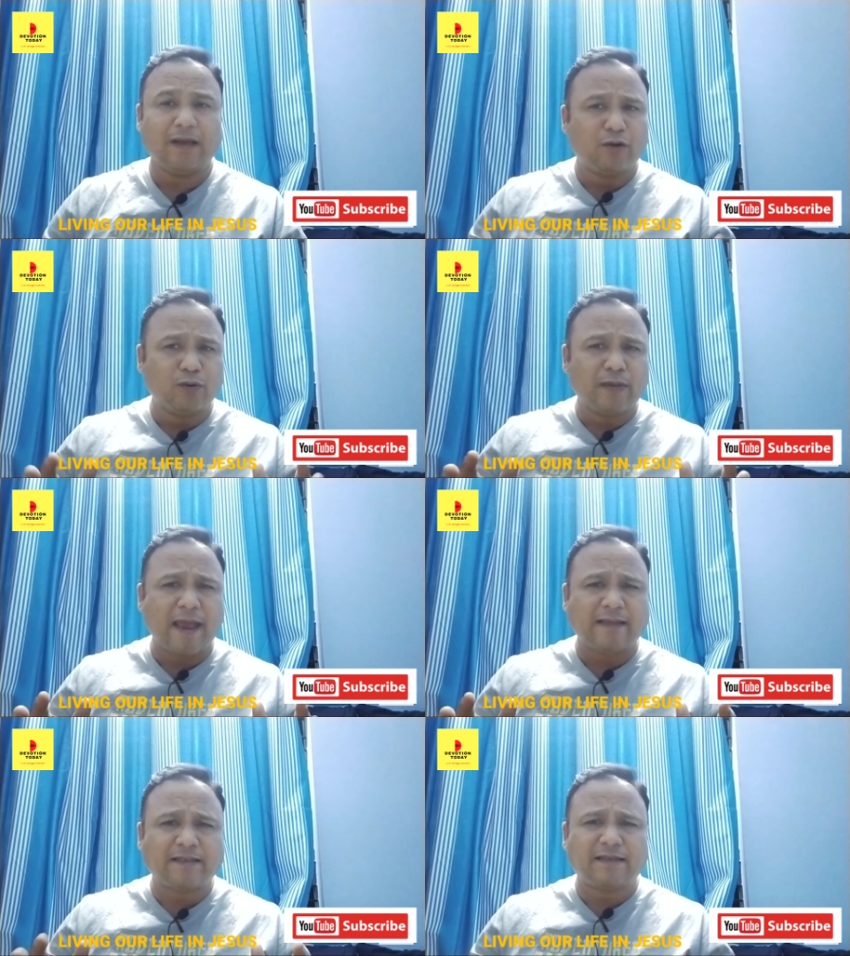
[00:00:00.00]
To the
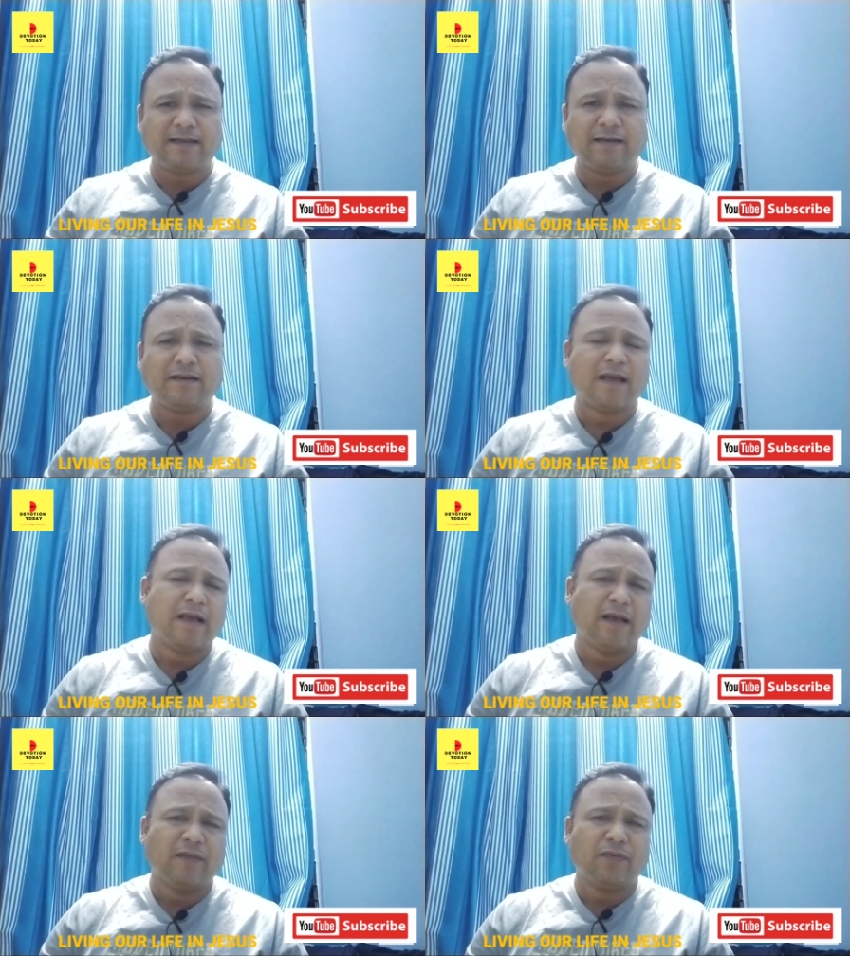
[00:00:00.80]
extent
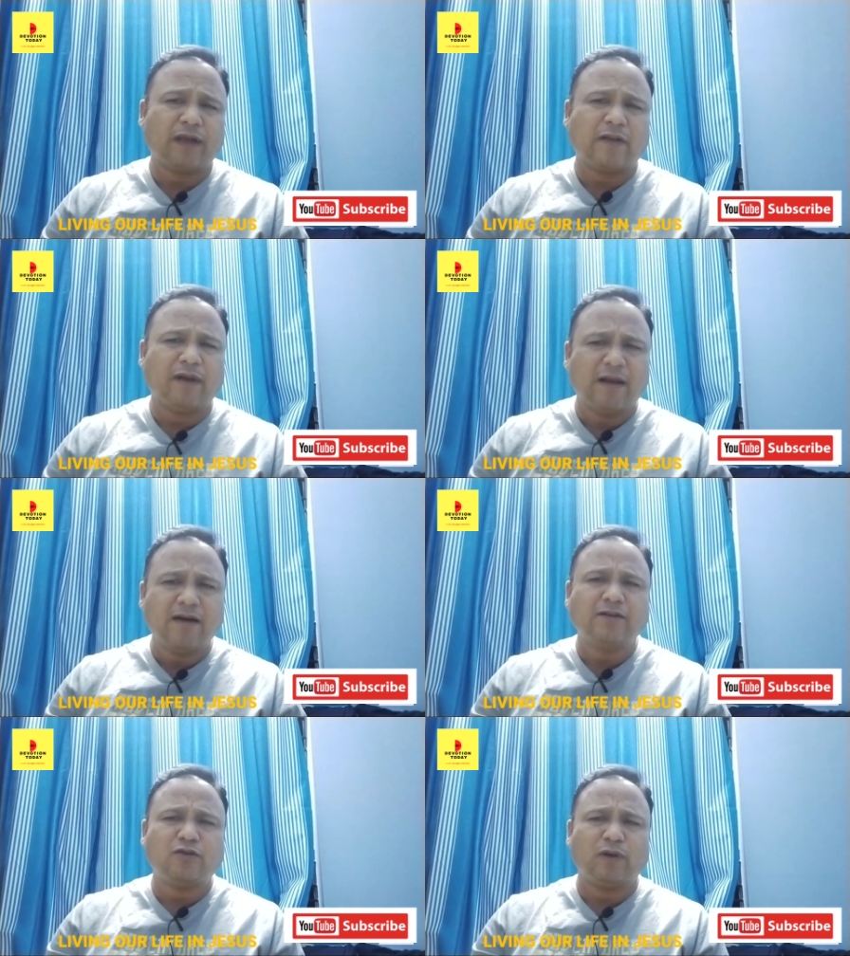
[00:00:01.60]
that we
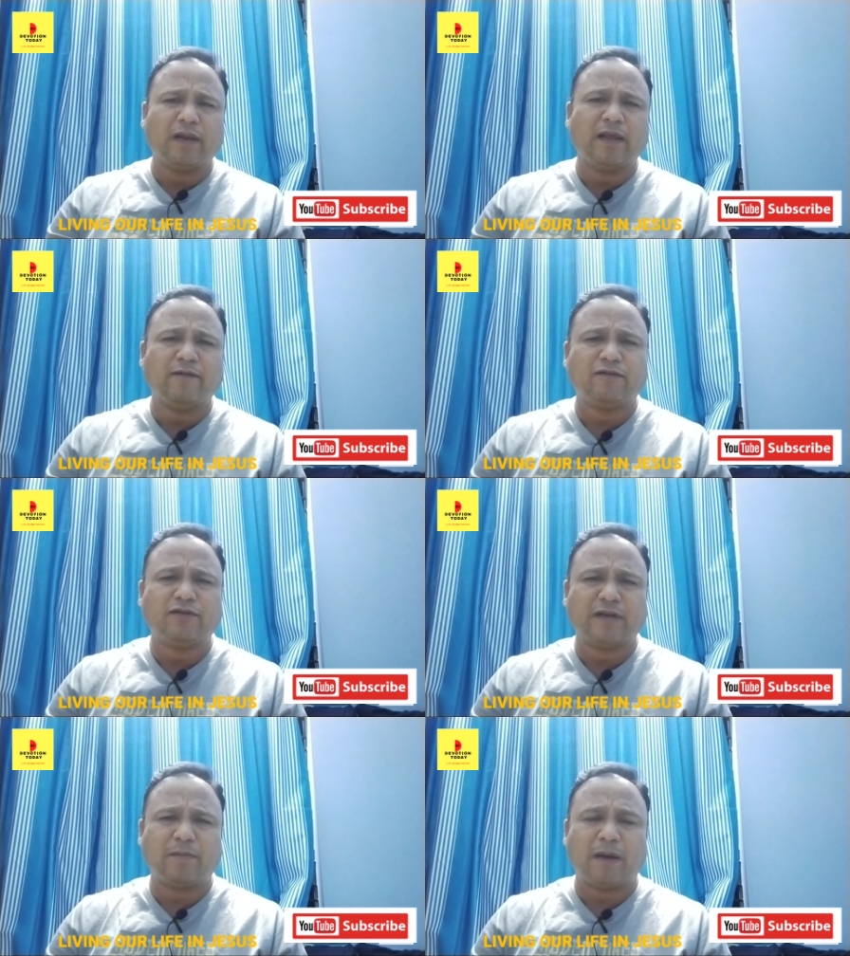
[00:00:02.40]
learn to live
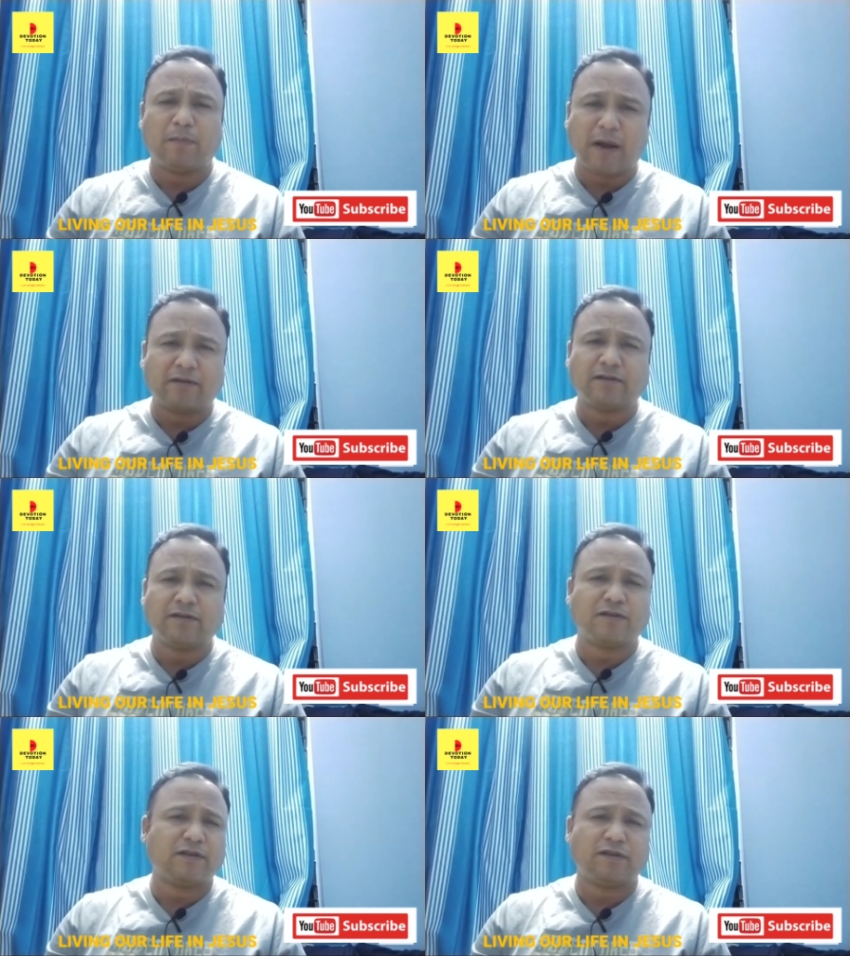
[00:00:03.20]
today, my brothers
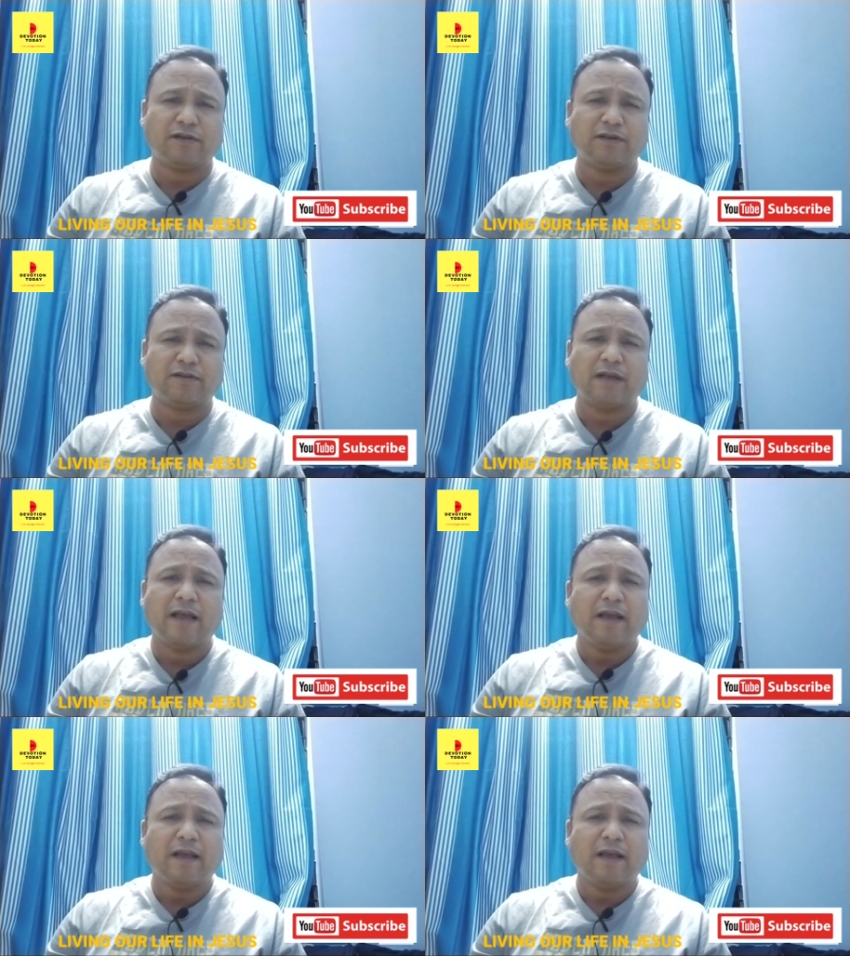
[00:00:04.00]
and sisters,